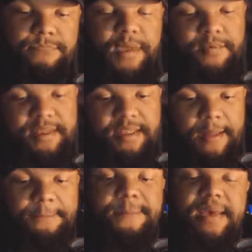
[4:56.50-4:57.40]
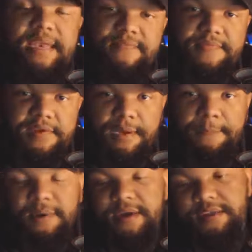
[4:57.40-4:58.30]
I wouldn't say
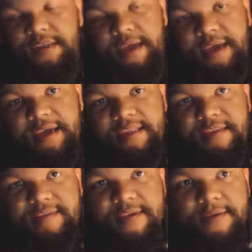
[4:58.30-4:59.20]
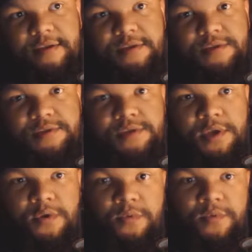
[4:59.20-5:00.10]
benefited, but has
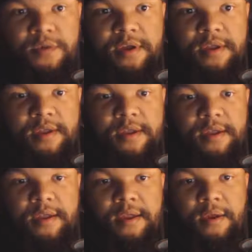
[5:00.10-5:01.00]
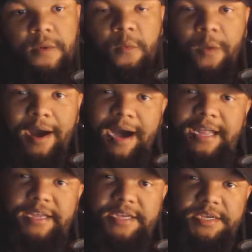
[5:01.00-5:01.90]
shown
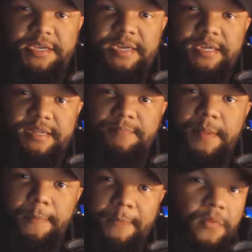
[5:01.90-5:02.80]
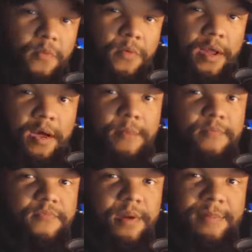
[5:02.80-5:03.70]
why she's been pulled up from